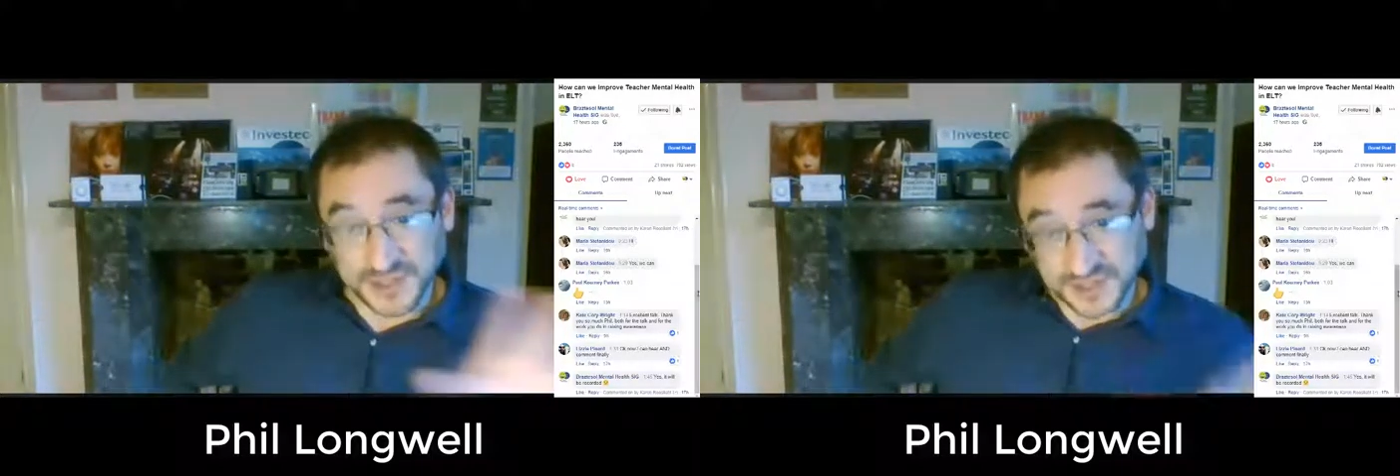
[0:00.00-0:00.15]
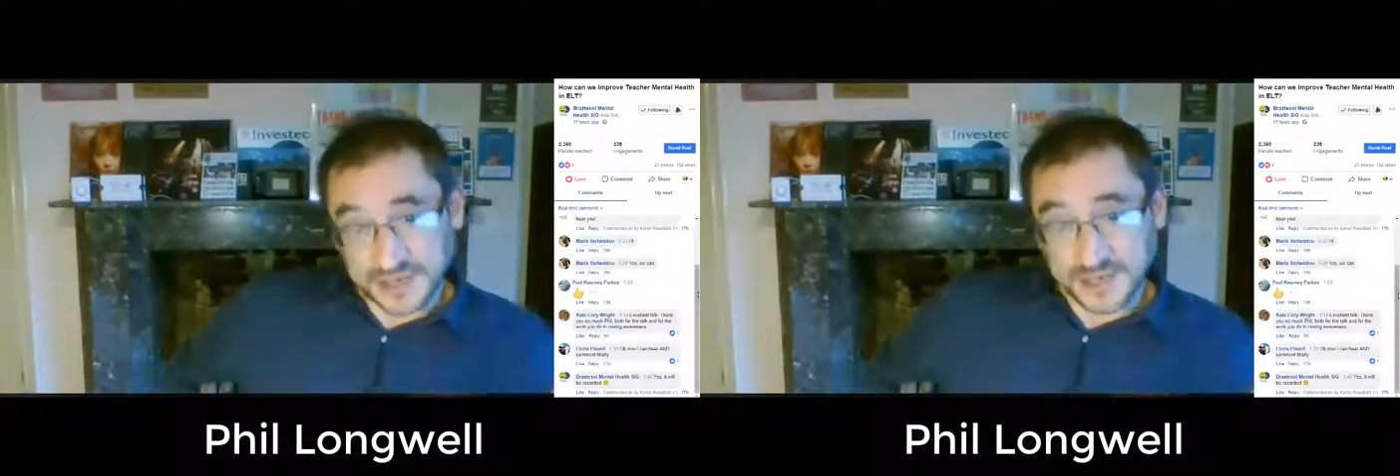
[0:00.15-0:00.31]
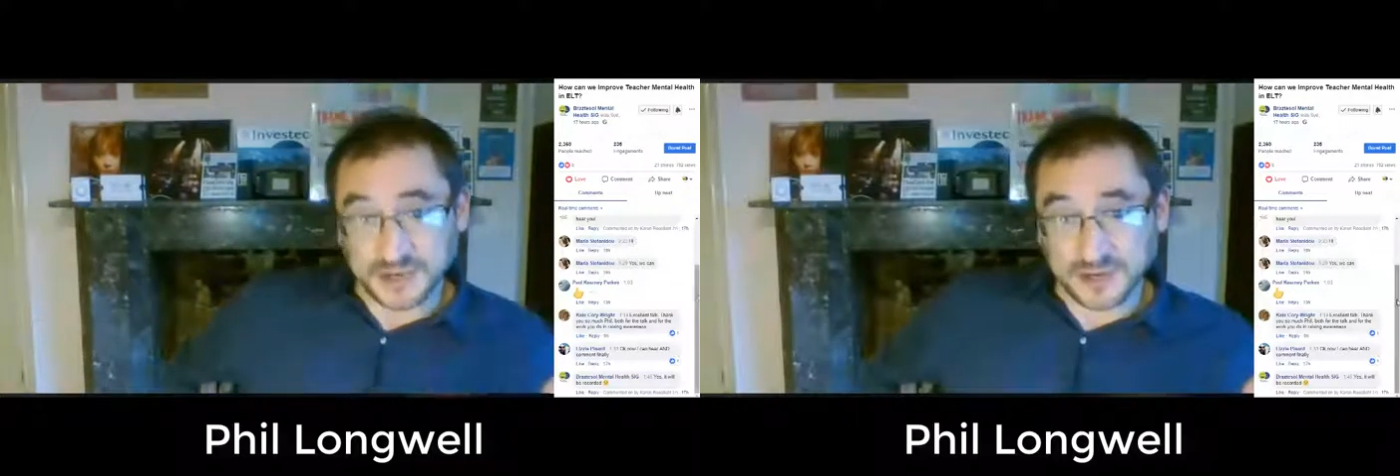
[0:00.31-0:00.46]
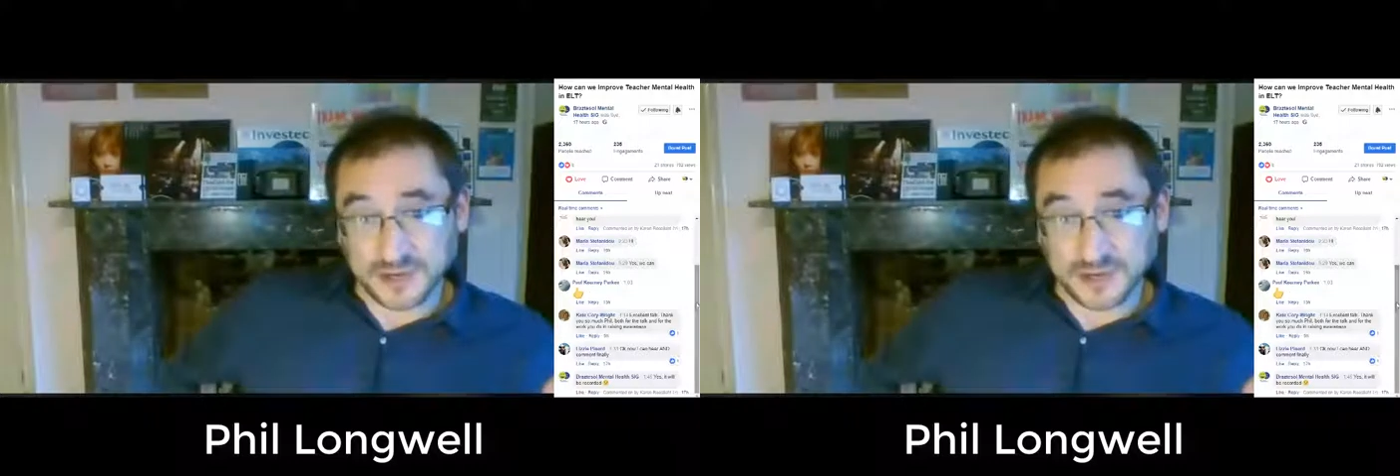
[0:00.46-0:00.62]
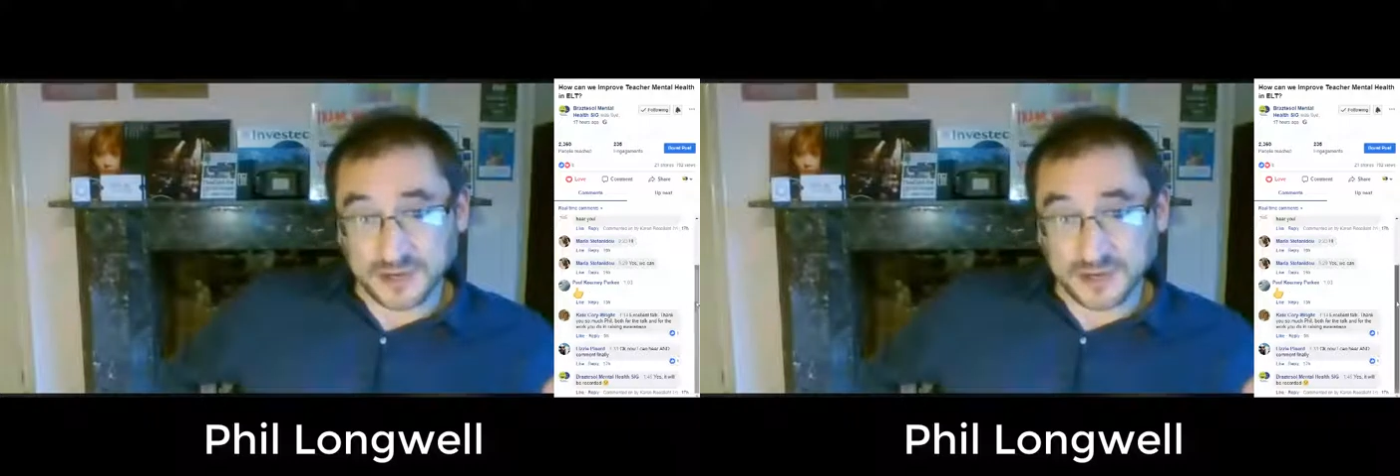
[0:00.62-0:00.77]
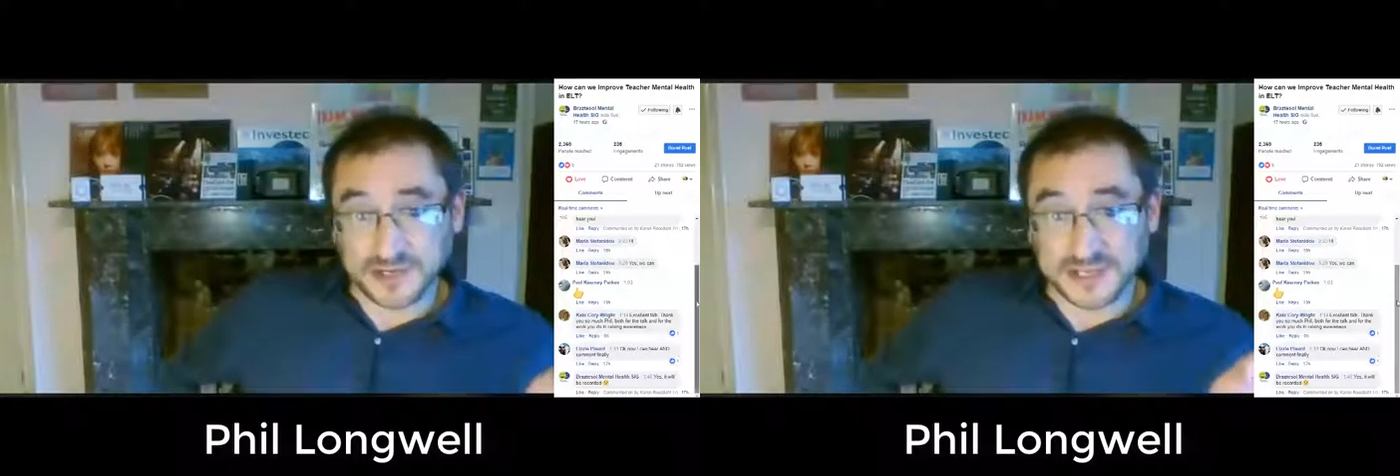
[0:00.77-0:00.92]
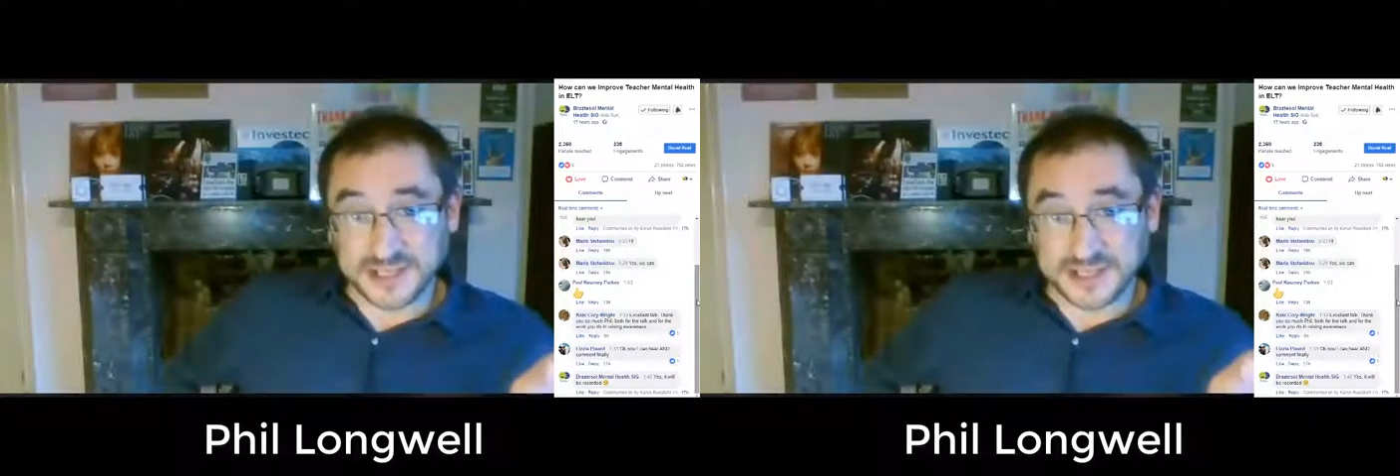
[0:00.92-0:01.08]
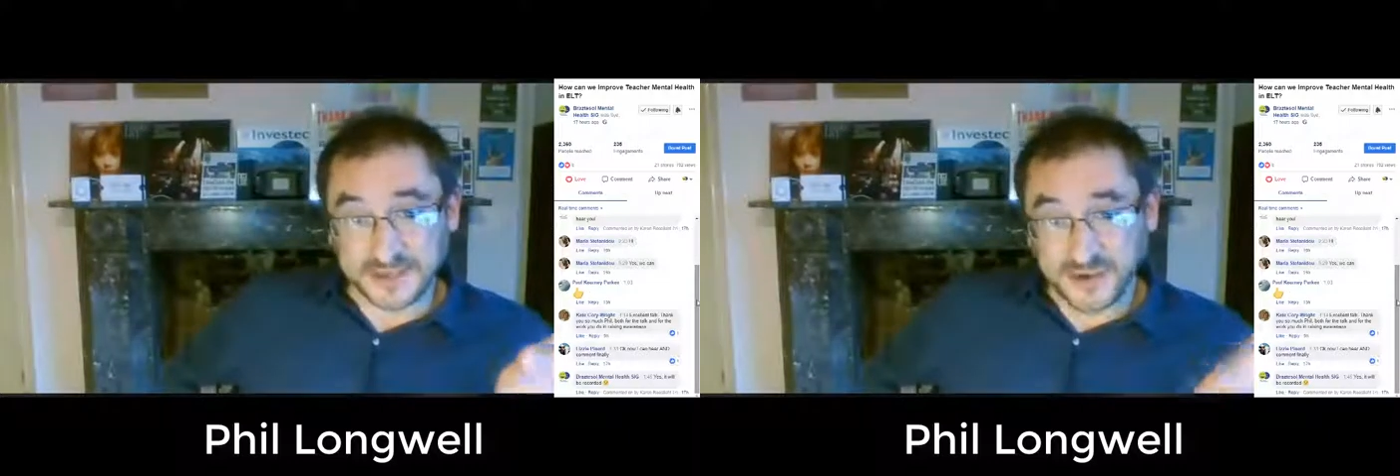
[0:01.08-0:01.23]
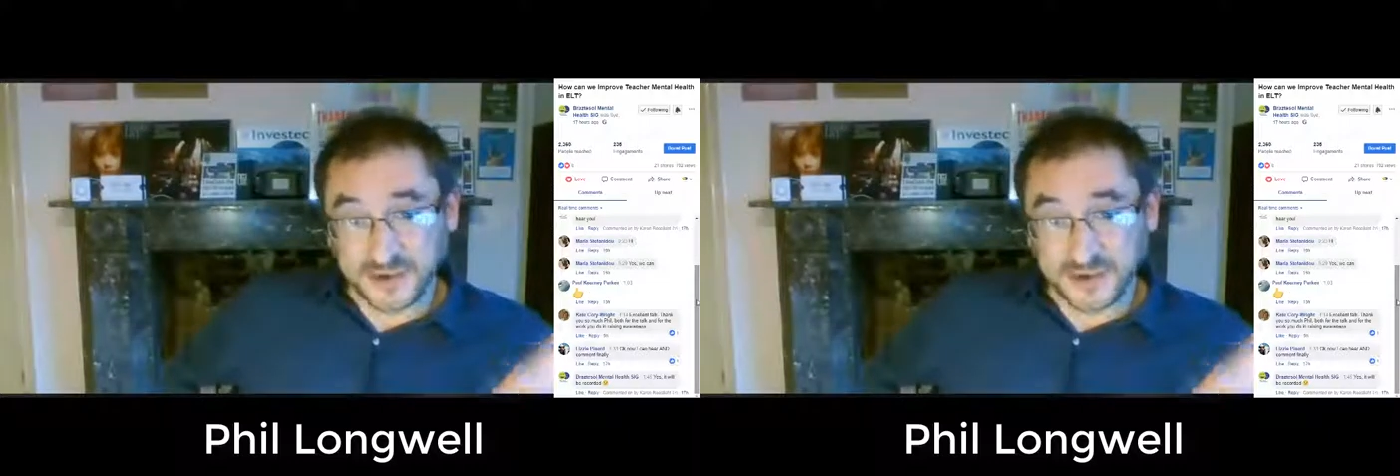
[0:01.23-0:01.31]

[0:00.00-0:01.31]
but I realised there's something very,